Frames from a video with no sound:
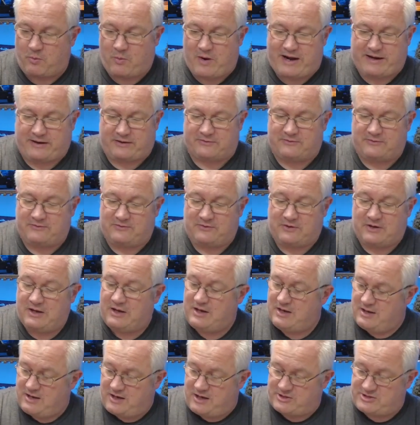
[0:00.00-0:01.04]
wagons,
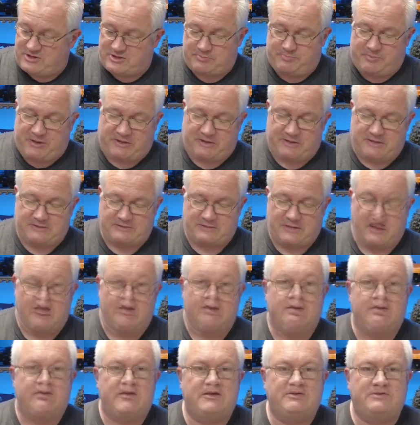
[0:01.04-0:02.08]
I just picked these up.
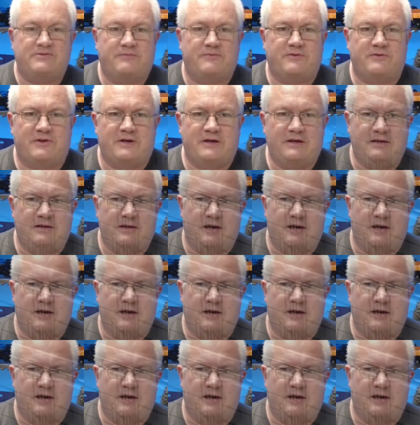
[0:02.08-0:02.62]
These are for the